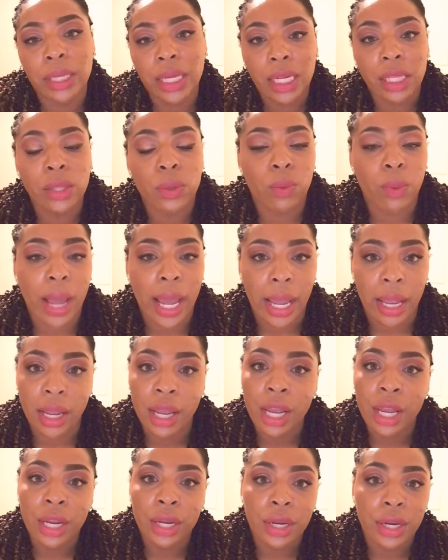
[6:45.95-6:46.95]
Either way,
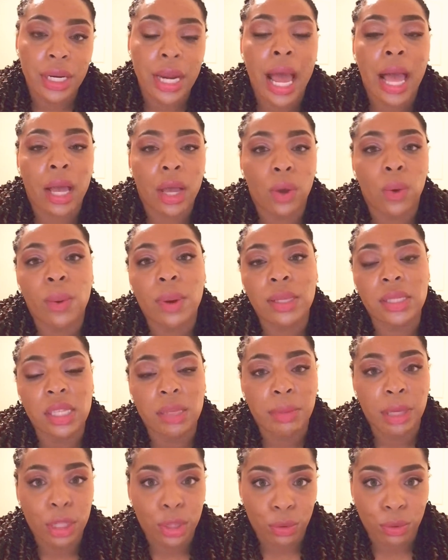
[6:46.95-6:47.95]
you're not going to
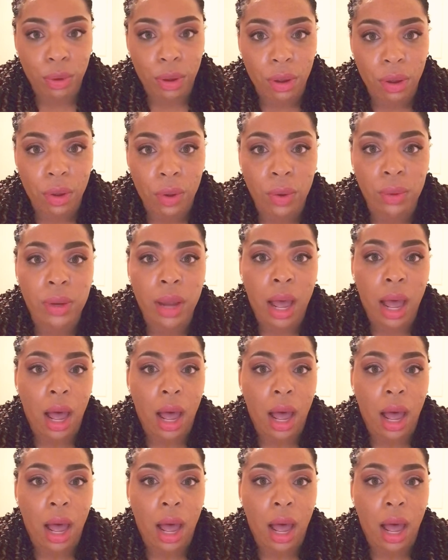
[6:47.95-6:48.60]
be thrown